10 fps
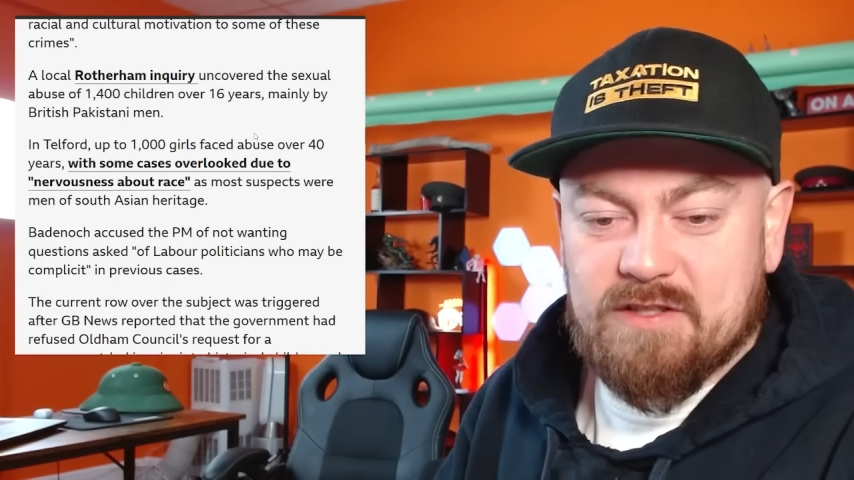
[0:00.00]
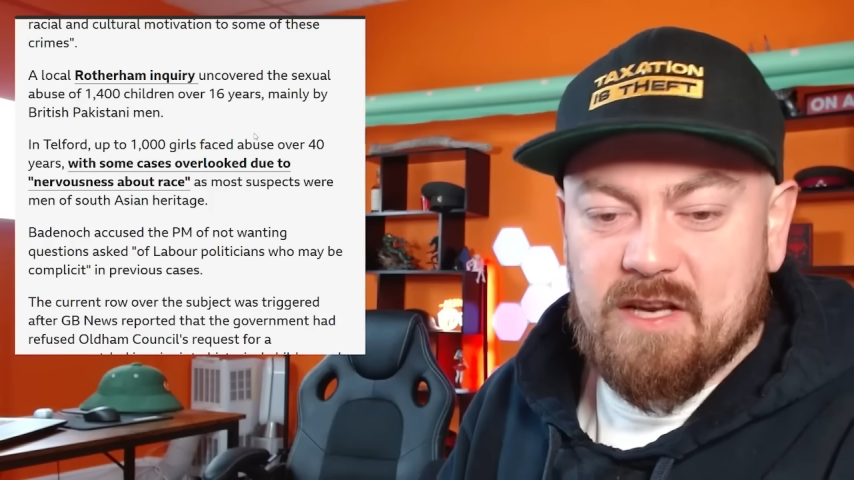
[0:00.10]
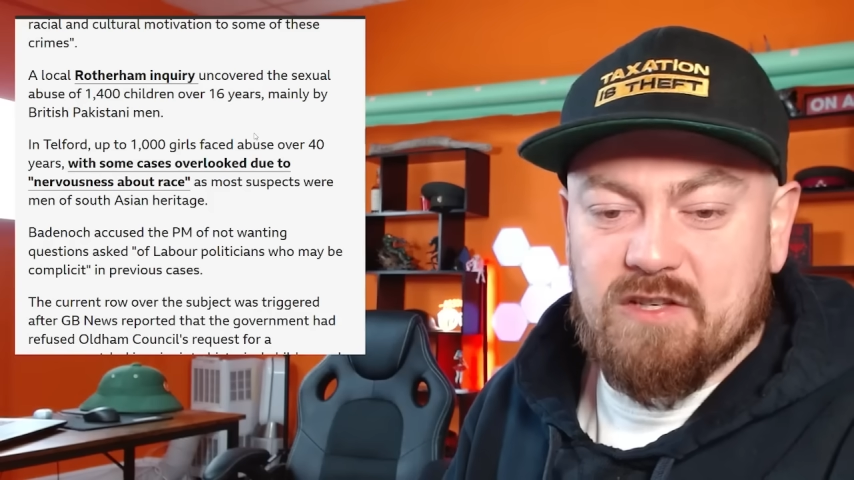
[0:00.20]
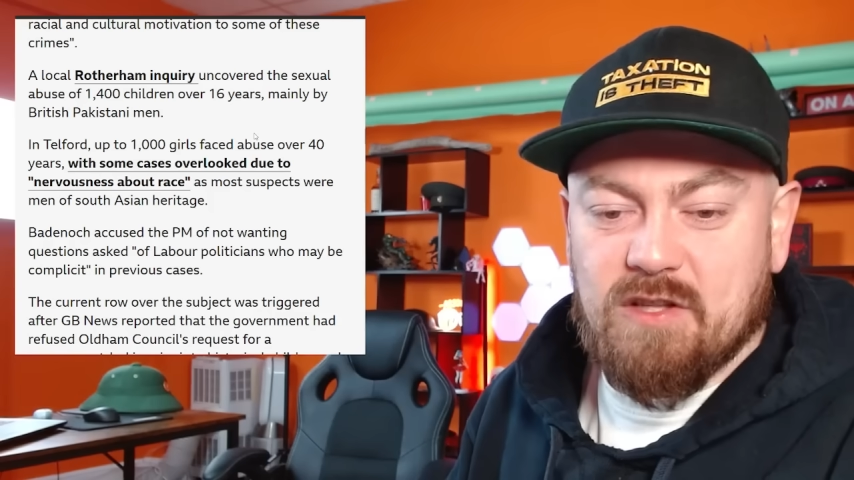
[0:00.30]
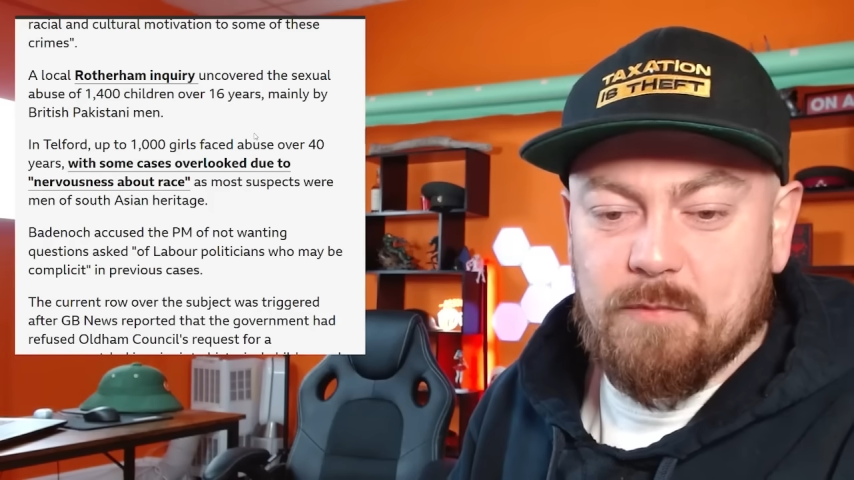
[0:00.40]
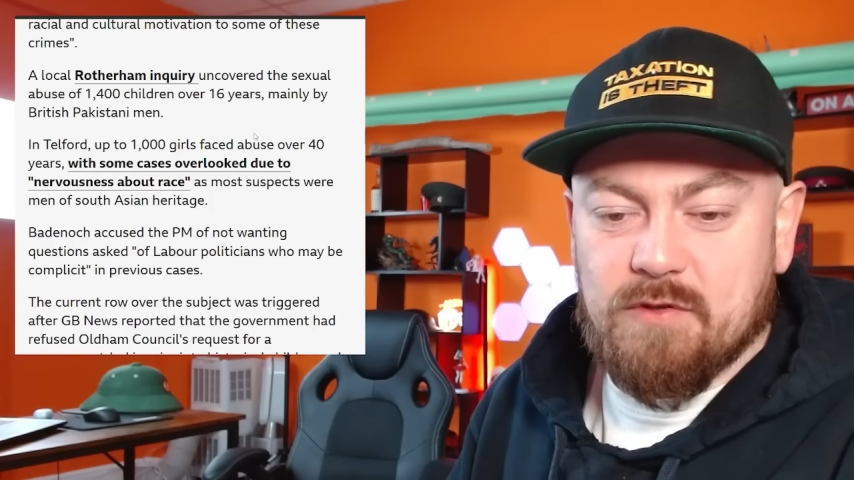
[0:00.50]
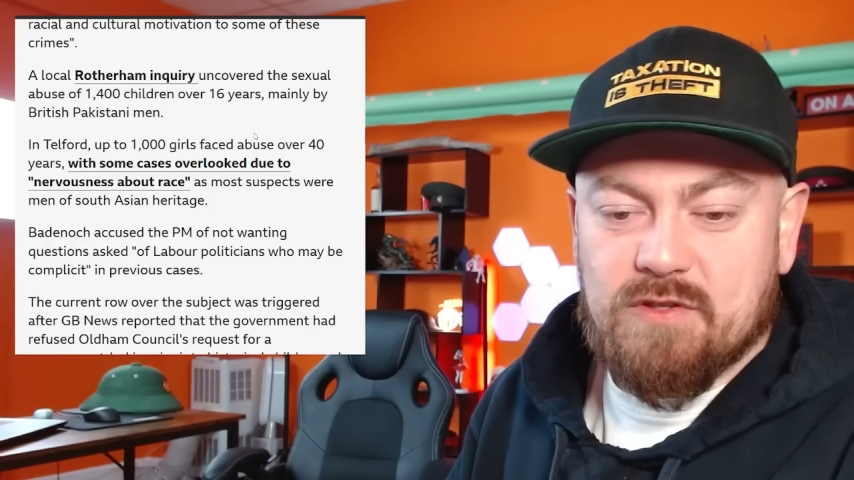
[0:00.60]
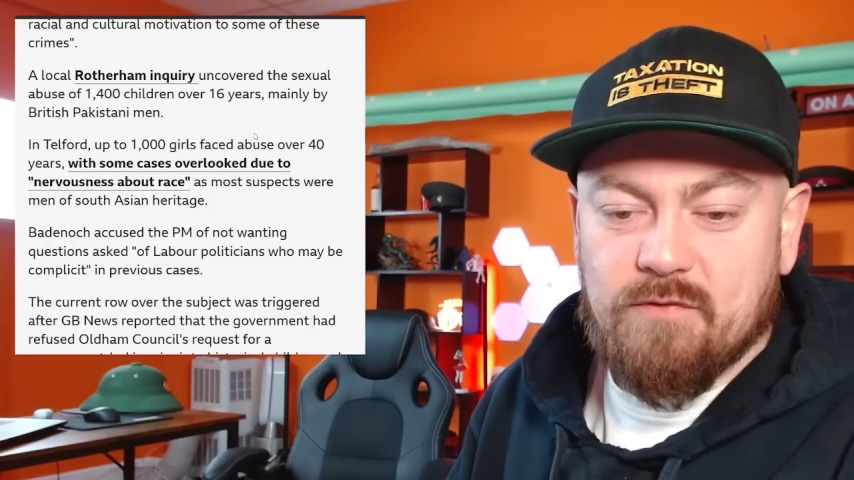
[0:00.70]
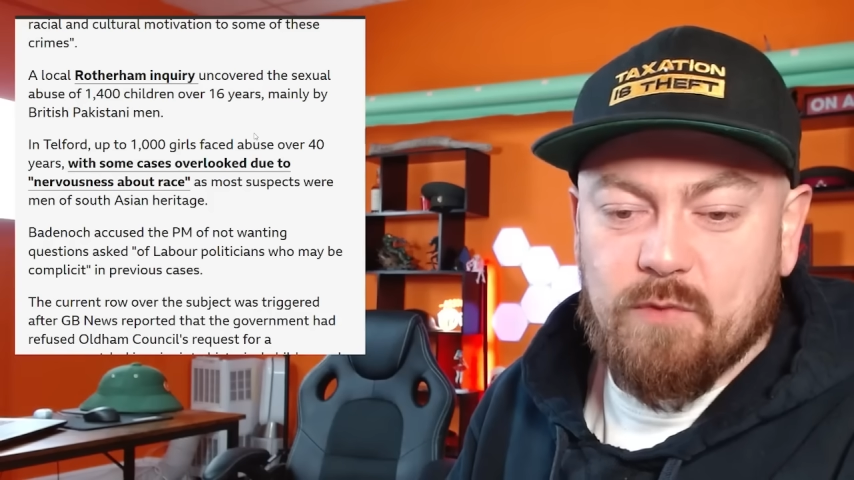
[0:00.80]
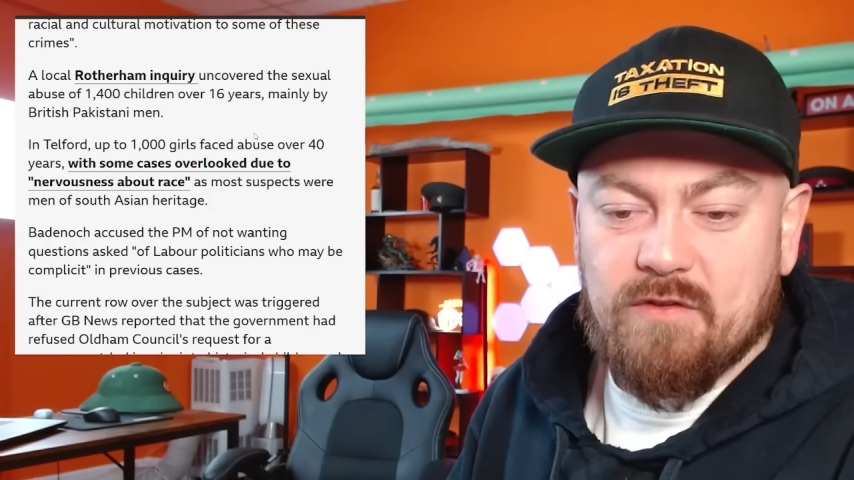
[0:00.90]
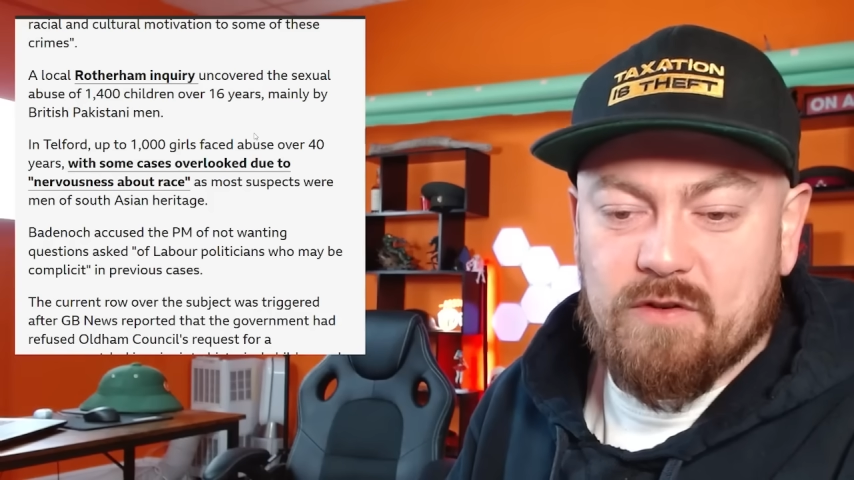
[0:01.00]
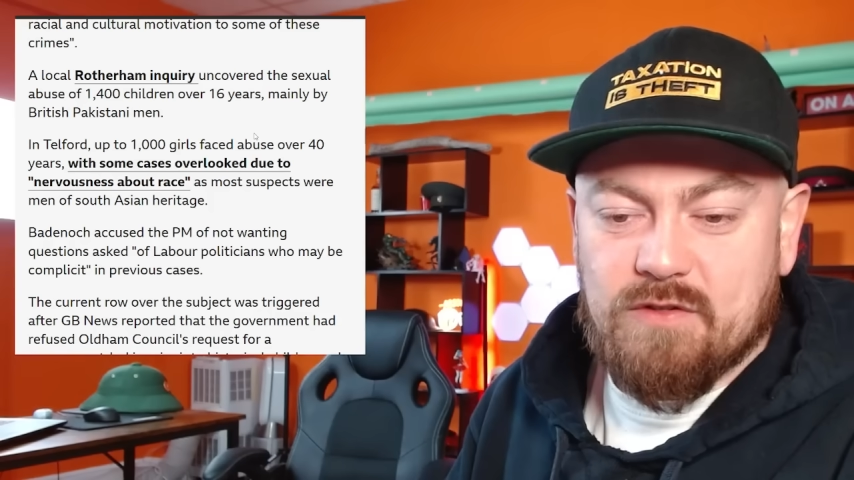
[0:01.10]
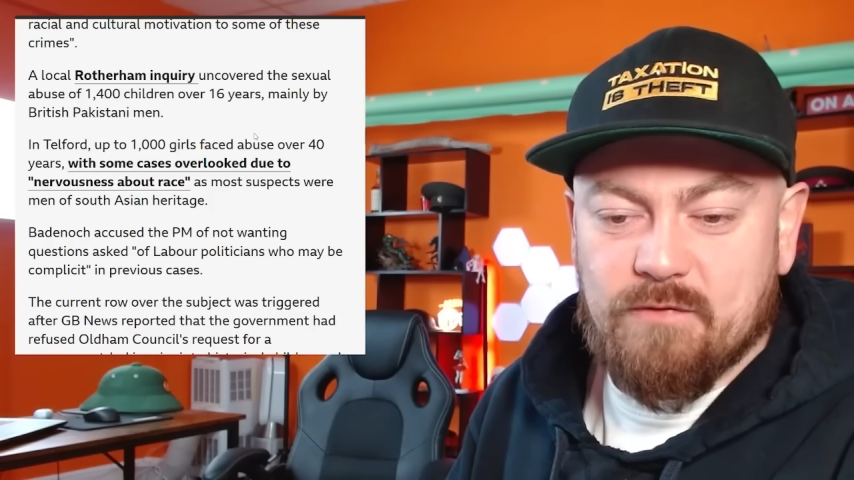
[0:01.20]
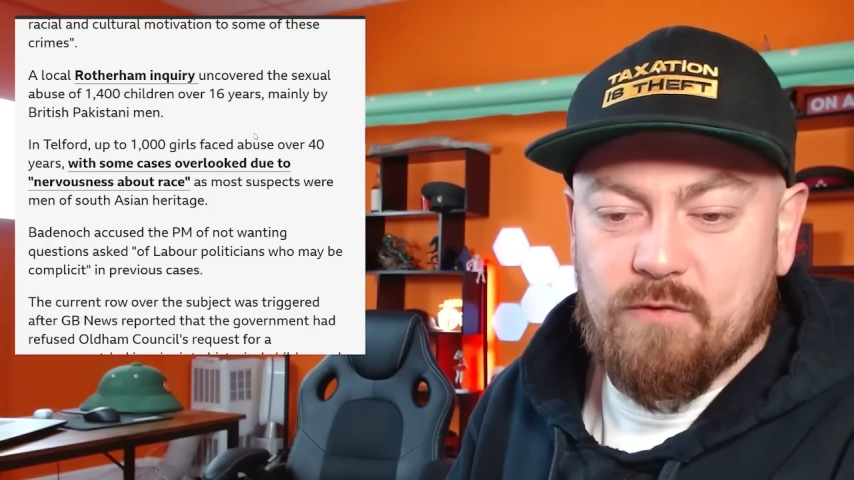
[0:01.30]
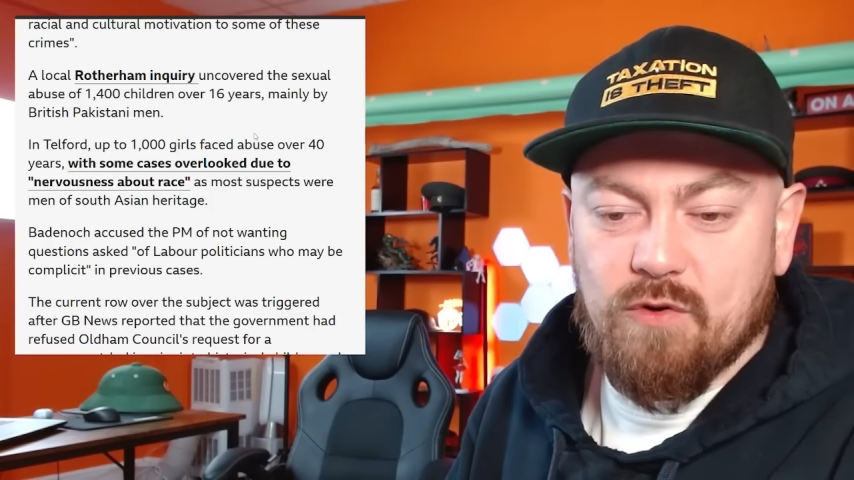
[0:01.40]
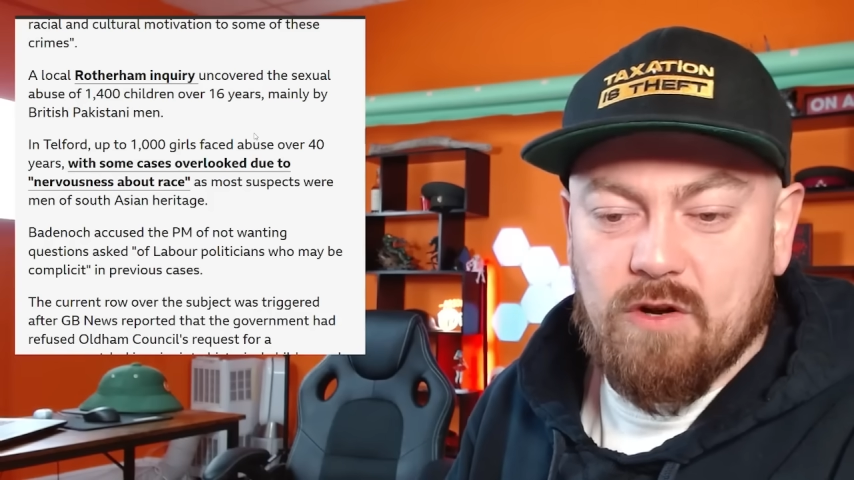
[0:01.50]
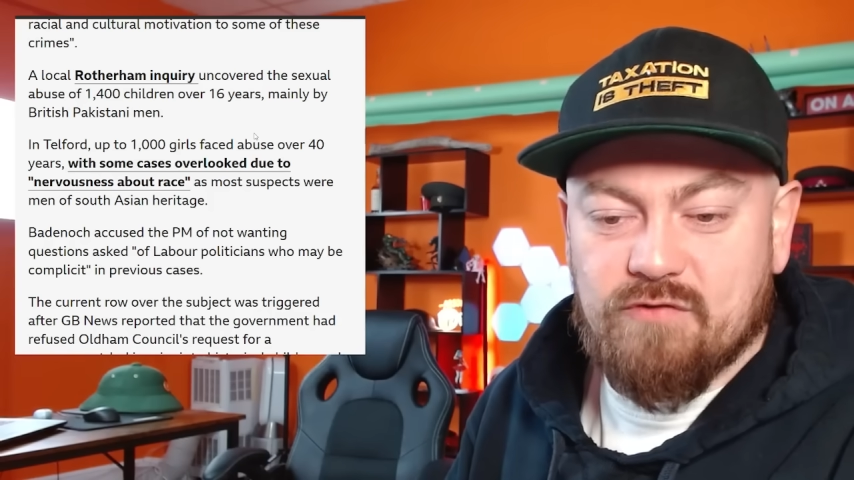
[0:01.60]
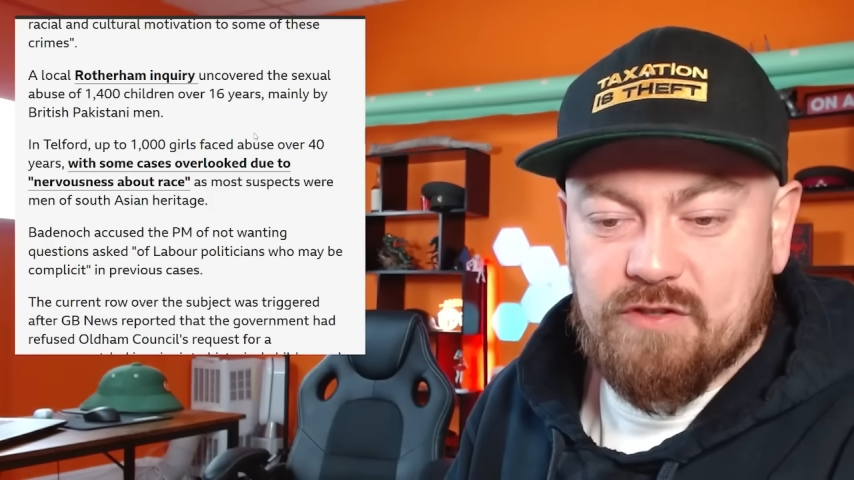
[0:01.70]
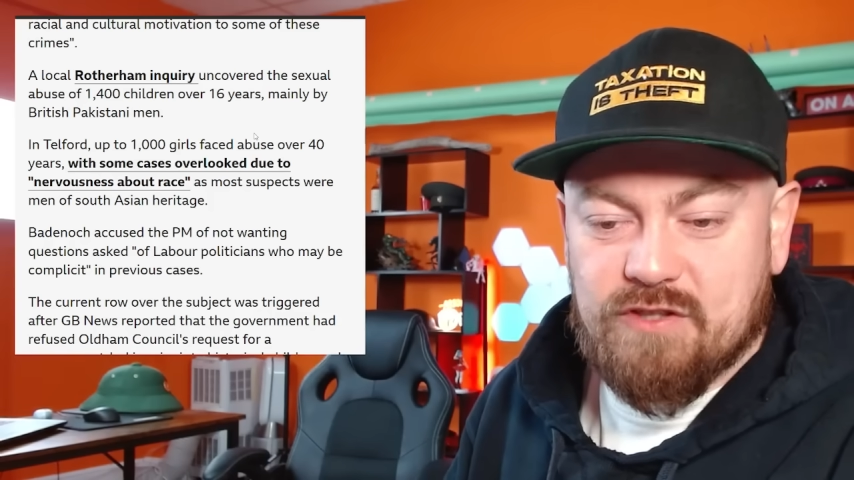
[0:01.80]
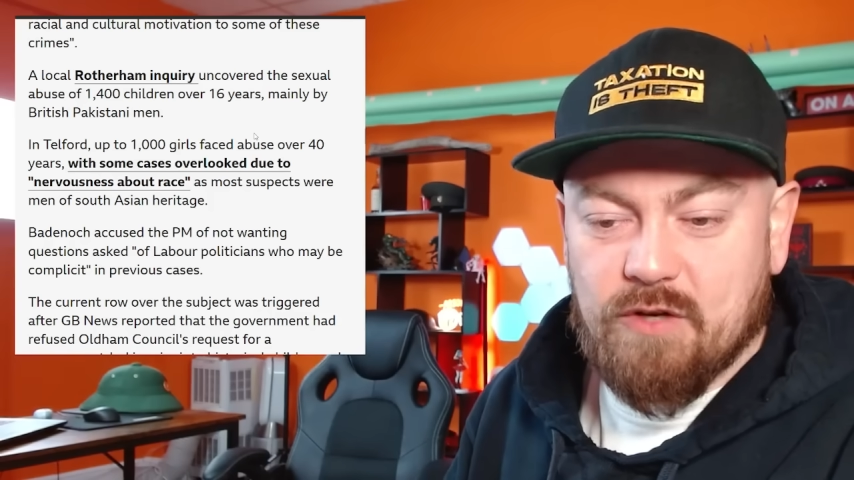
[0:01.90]
sexual abuse of
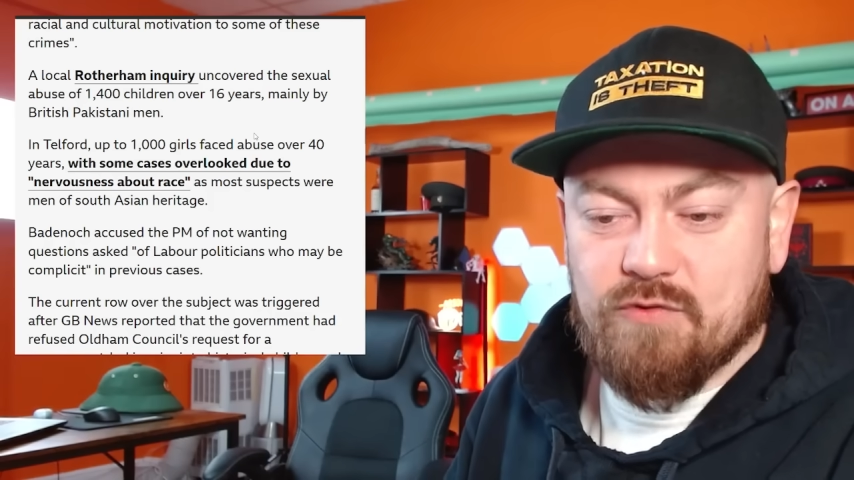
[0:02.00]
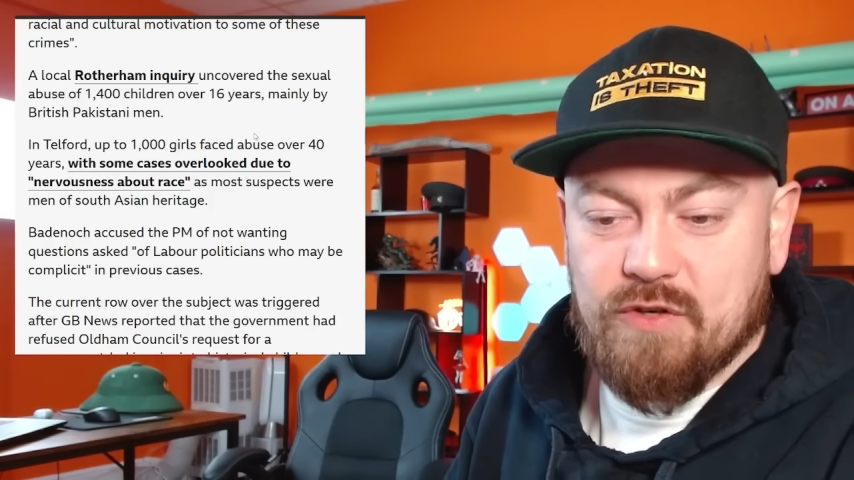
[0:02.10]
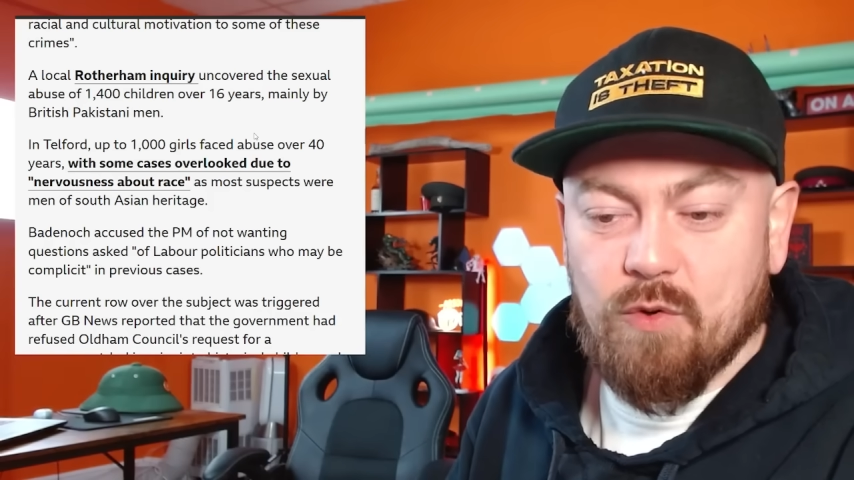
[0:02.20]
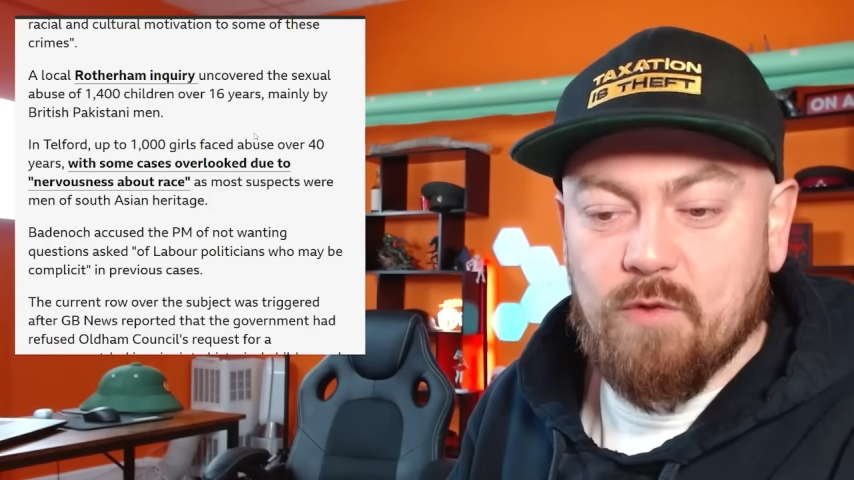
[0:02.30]
1,400 children